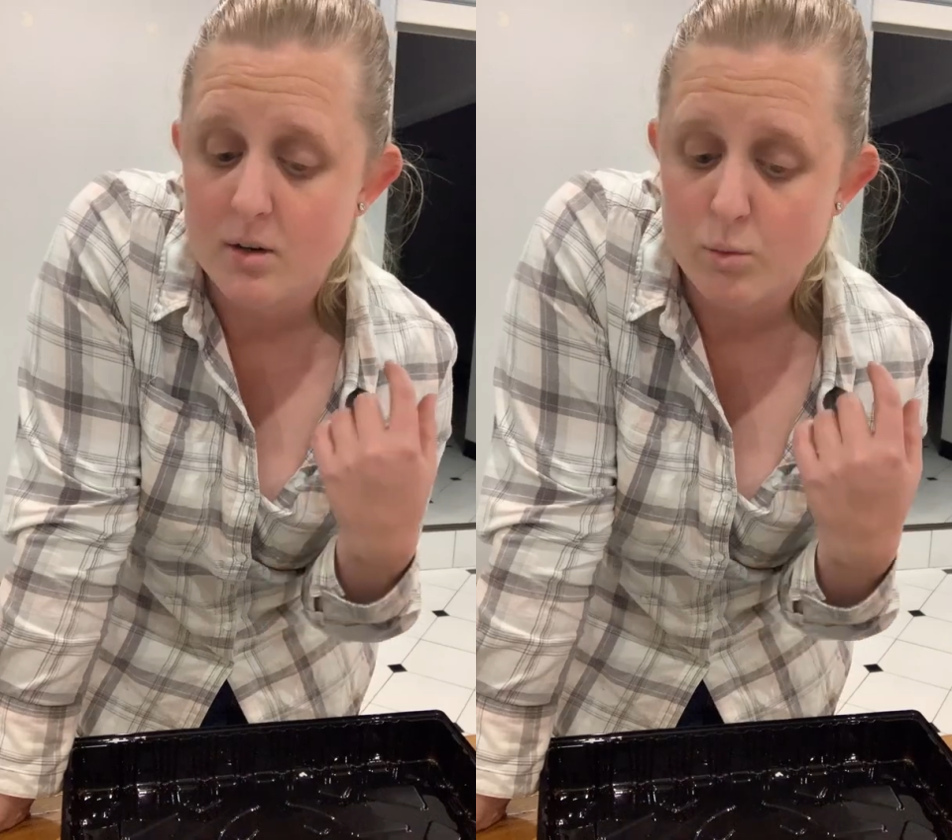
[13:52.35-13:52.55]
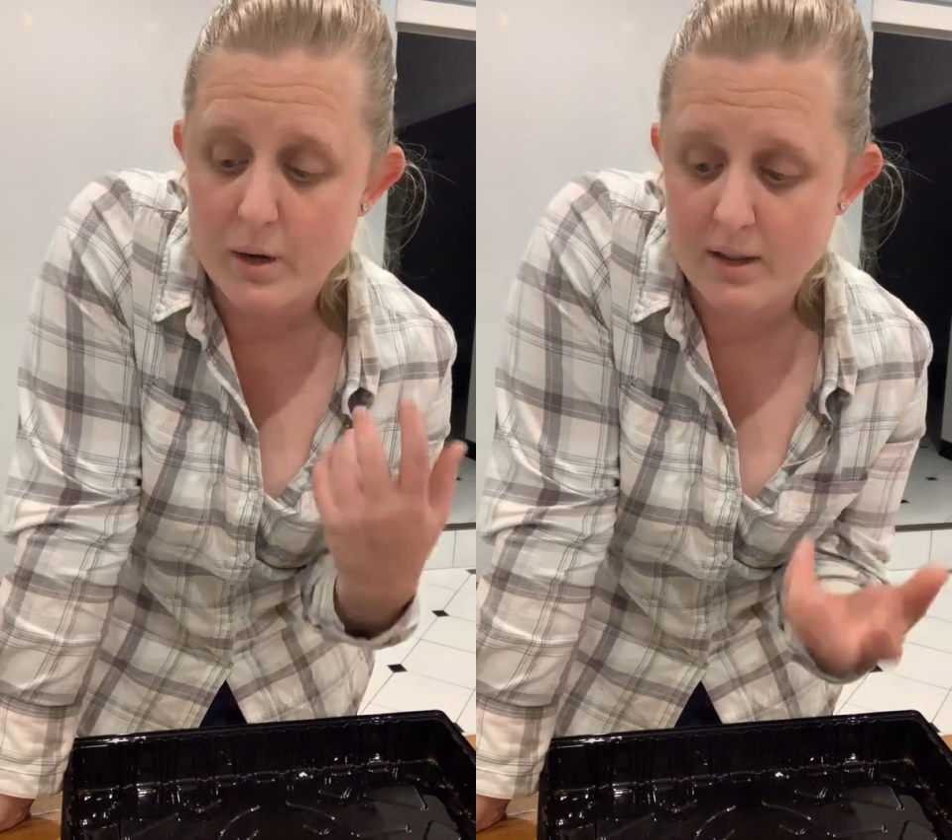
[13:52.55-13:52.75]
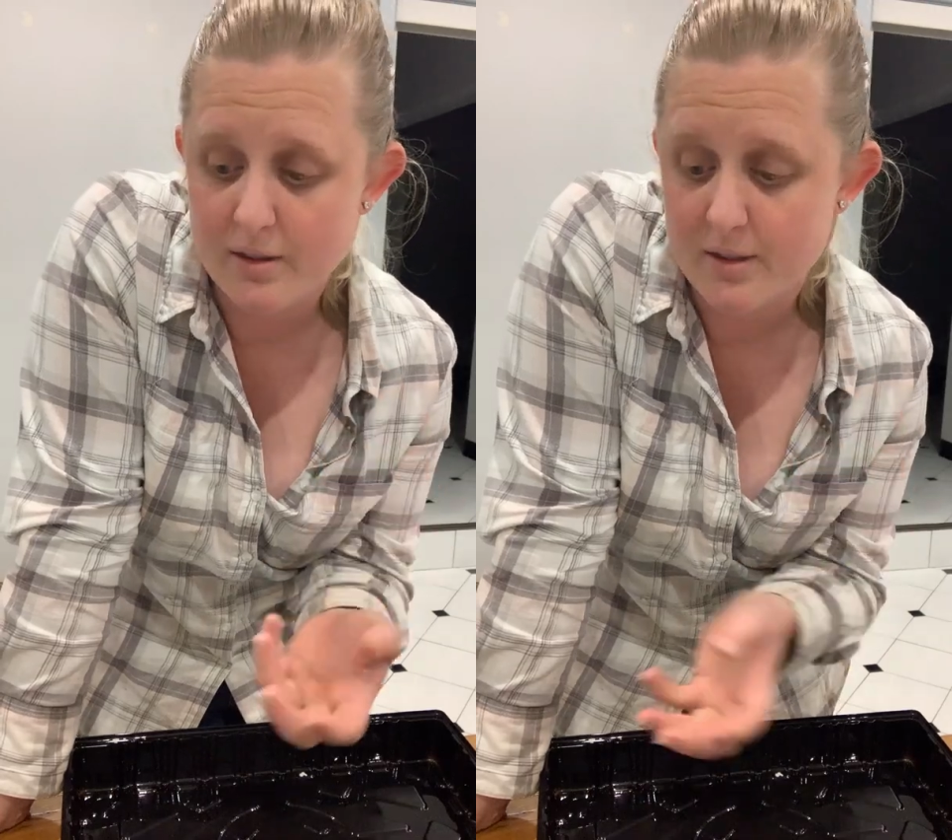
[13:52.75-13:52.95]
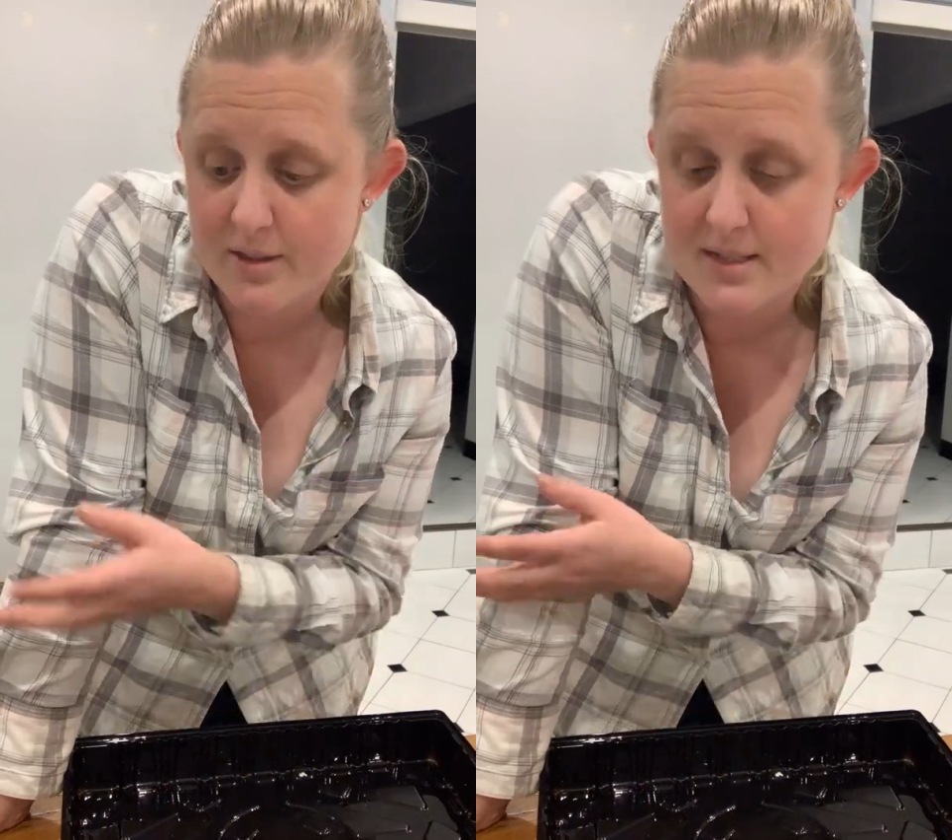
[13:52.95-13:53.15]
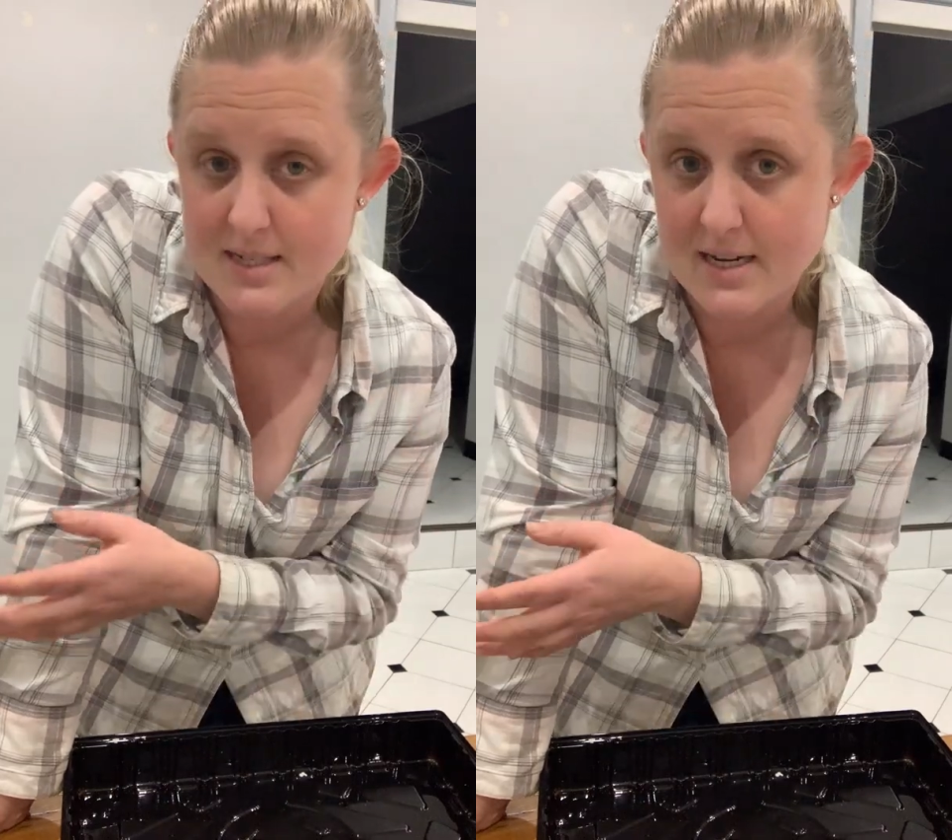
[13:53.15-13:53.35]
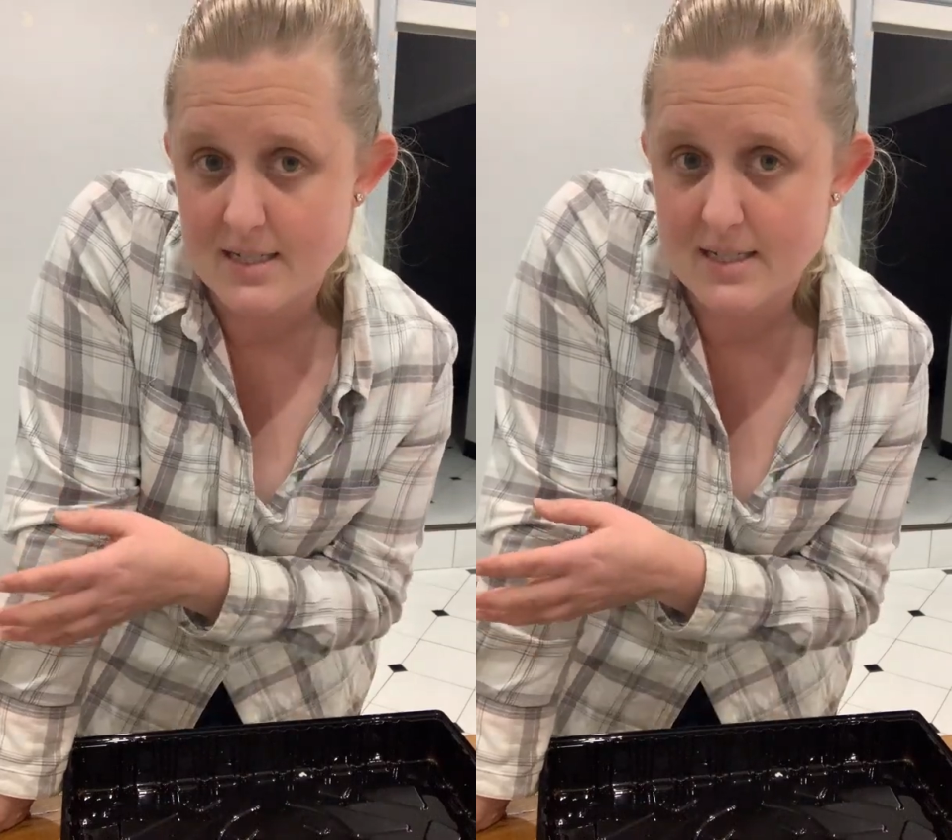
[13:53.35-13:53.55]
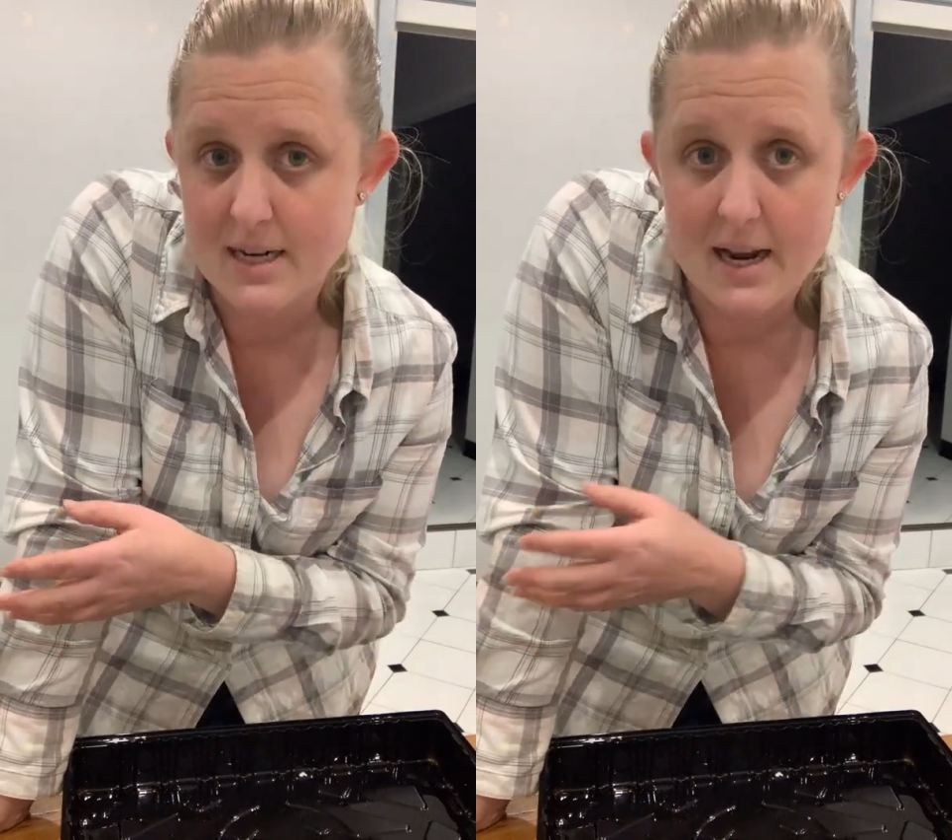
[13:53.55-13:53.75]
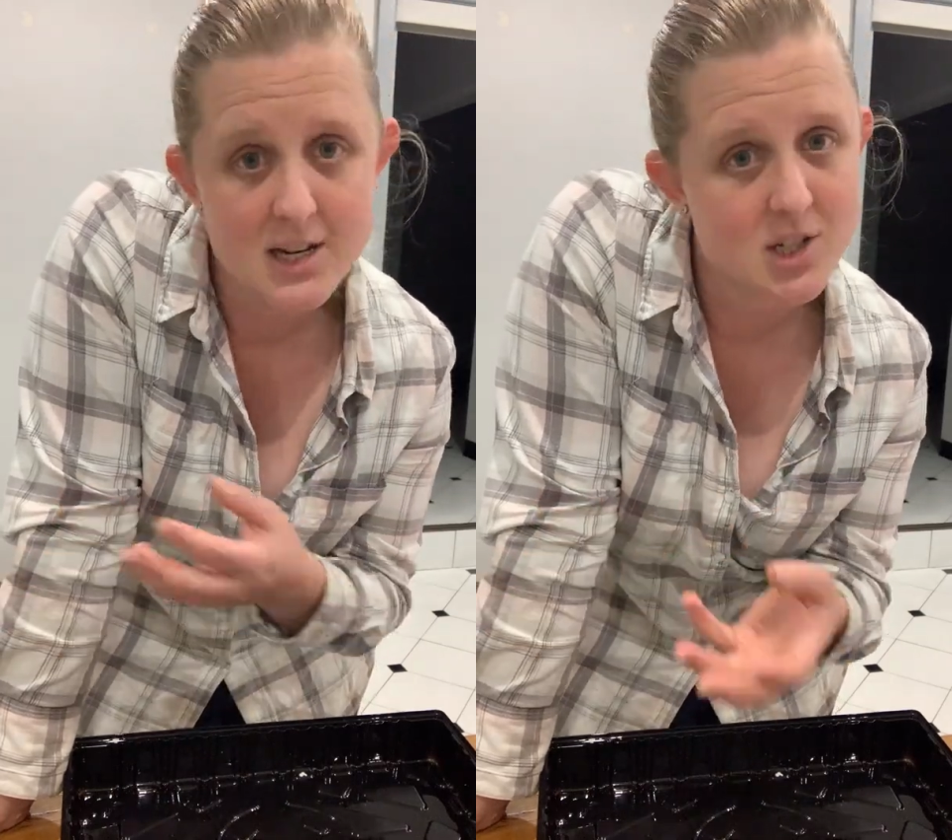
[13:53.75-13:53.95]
with the seeds today,